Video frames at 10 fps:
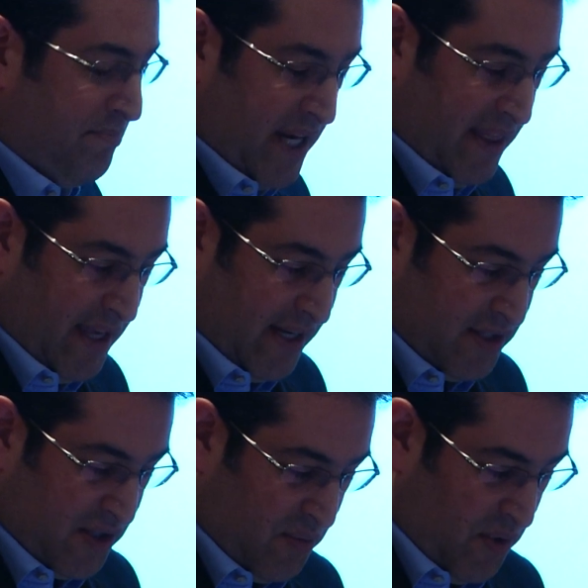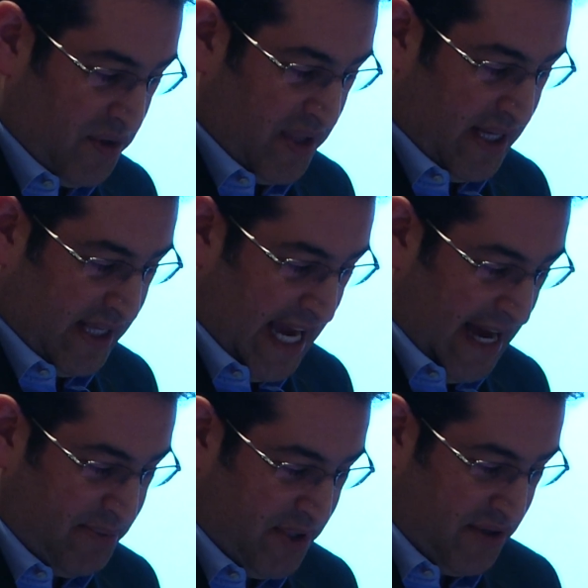but I think it's a quote that
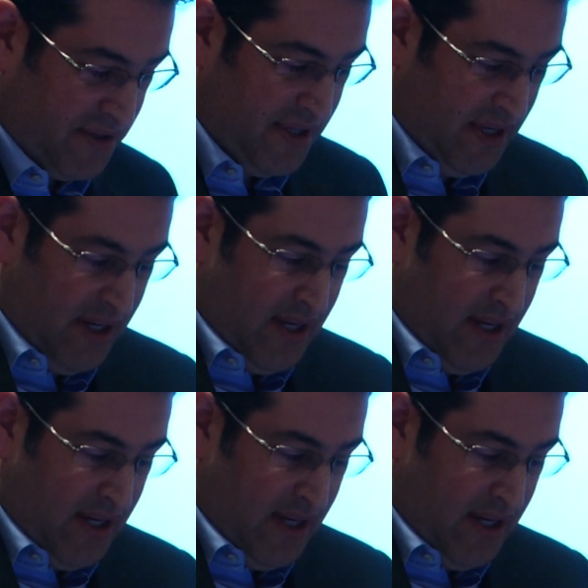captures